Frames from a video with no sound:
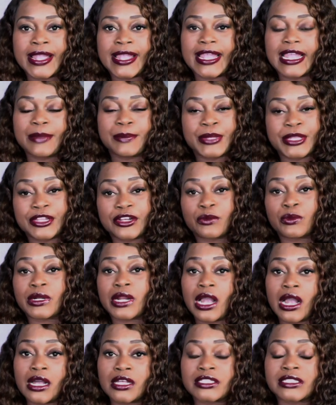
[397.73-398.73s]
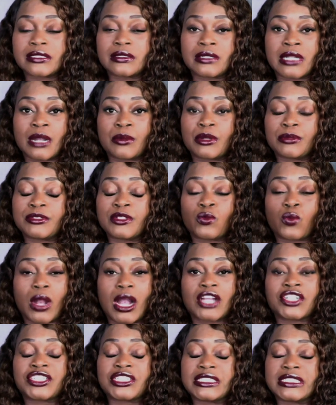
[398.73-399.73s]
And Peter would also come up to
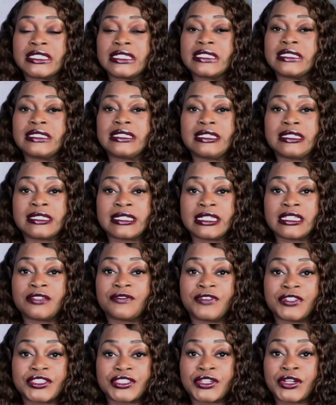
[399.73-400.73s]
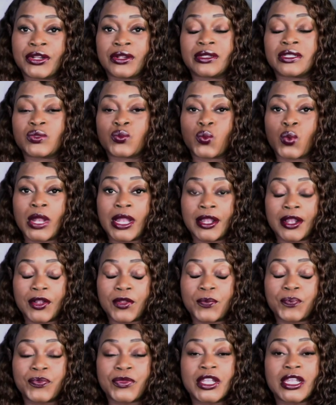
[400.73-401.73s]
Washington, D.C. to visit her as
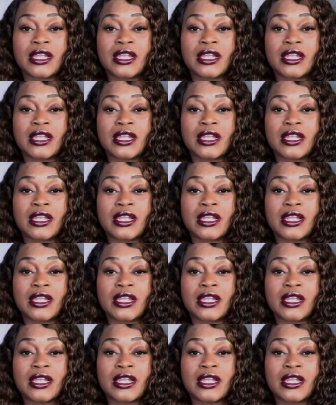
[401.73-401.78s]
well.